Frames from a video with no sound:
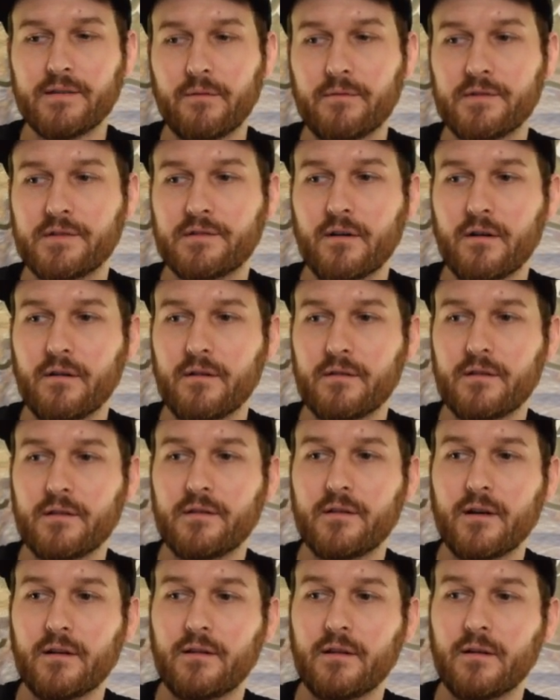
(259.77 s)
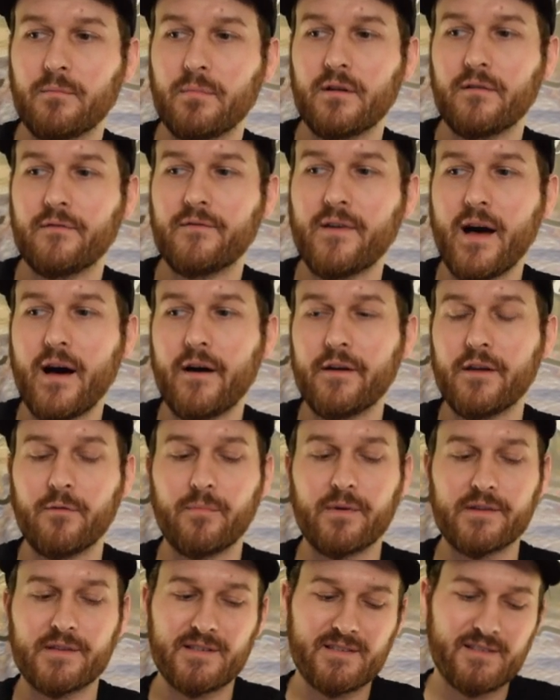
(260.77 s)
I would start deducting a bit of value,
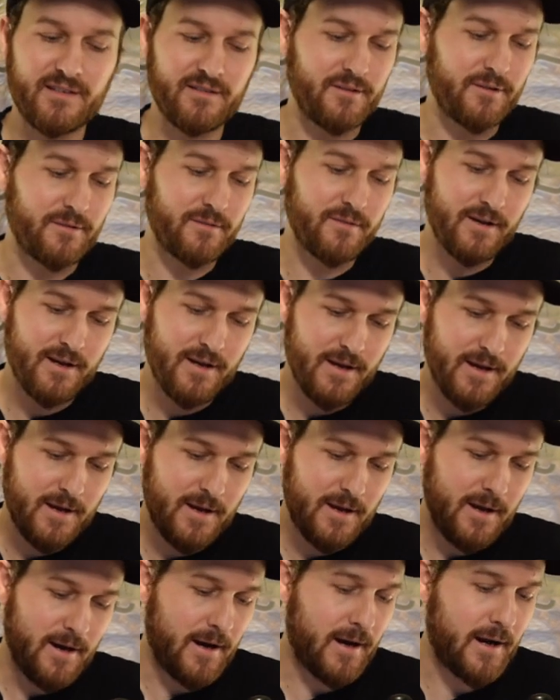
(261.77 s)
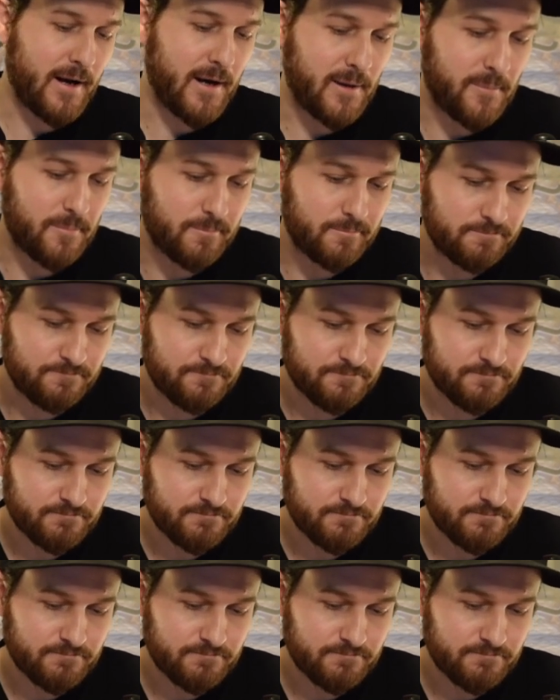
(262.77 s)
but still, for